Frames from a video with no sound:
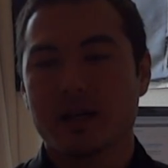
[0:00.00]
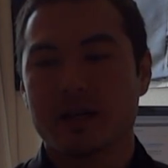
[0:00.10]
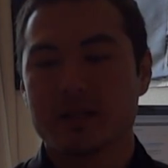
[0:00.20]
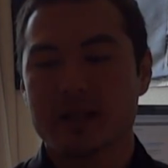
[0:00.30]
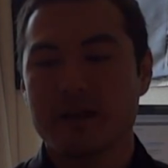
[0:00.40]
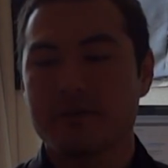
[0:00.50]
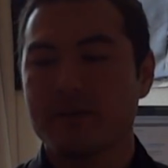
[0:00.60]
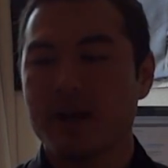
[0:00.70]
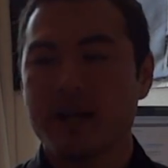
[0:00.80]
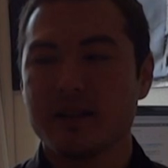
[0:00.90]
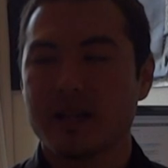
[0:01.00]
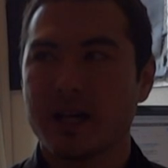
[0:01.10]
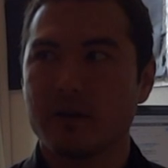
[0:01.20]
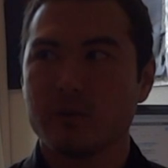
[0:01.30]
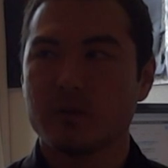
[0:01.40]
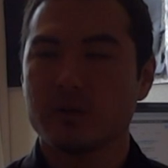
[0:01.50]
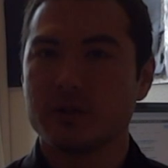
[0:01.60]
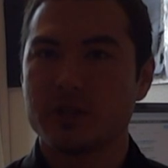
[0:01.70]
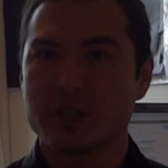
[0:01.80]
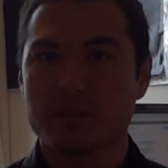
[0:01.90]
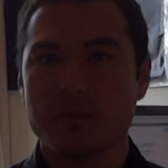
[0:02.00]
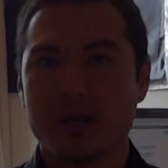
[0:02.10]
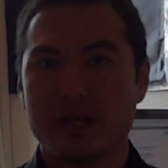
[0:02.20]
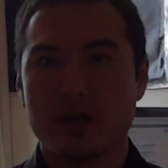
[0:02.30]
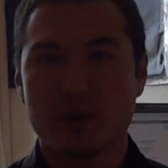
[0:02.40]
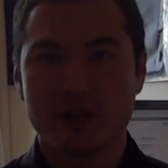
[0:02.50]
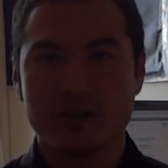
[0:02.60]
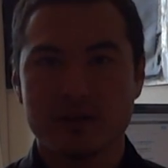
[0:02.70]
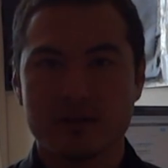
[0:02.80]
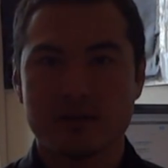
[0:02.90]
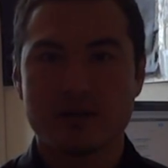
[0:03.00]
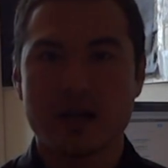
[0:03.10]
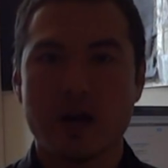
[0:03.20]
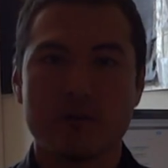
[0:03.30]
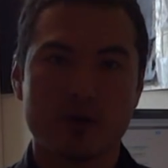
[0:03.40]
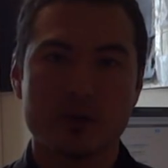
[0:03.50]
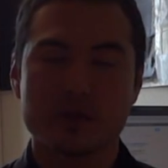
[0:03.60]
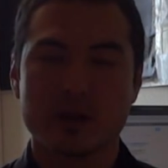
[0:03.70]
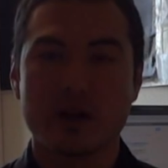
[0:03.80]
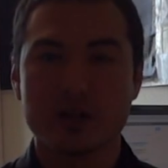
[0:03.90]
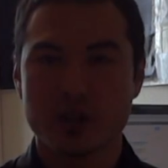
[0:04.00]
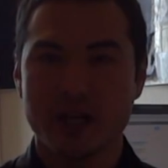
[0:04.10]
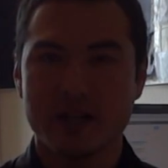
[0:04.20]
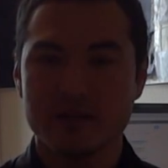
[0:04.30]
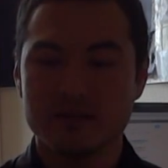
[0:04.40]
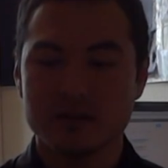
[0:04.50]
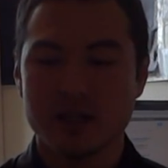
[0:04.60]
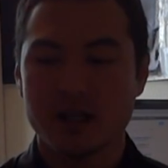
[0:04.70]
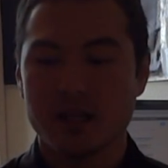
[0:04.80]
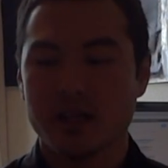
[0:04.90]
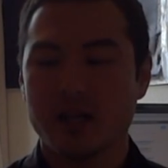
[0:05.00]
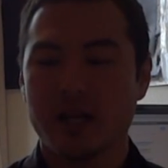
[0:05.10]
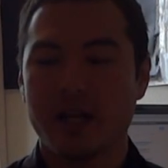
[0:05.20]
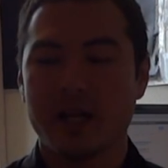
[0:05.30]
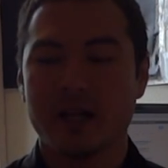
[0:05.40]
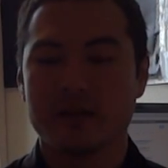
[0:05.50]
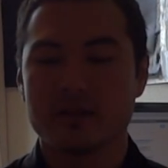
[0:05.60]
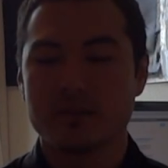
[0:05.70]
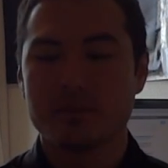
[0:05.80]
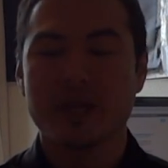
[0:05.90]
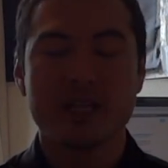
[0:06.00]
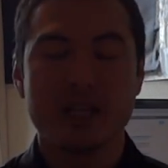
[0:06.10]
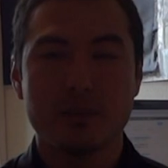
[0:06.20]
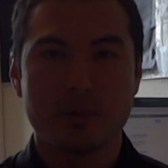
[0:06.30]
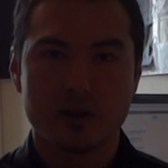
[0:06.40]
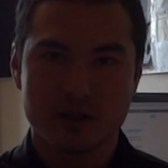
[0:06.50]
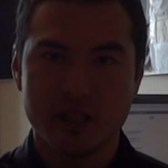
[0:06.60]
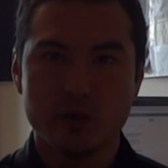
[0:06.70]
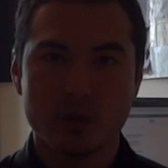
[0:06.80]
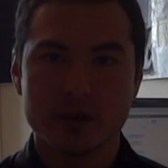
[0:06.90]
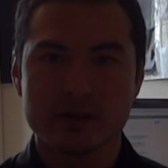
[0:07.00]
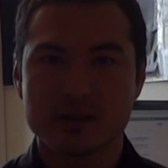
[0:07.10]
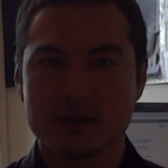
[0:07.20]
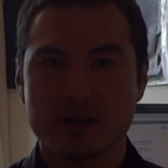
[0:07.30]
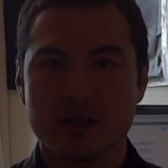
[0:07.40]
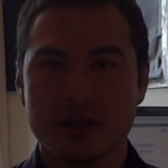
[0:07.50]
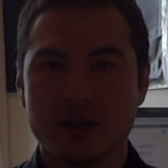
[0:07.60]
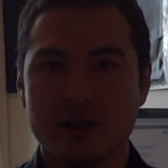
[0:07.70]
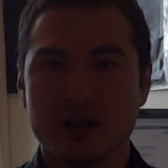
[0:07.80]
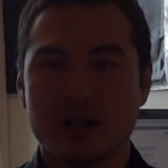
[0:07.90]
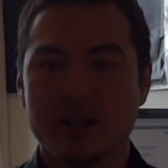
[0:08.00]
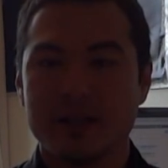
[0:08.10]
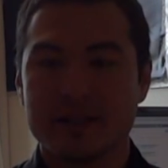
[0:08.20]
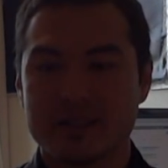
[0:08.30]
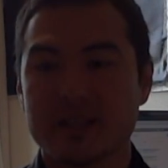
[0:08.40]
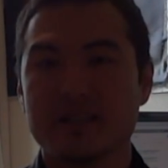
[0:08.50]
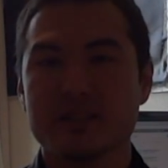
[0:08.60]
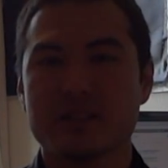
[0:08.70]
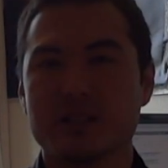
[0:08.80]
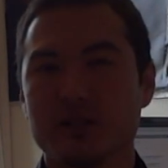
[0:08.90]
because I find that just by knowing how verbs are conjugated and picking up on keywords in a sentence,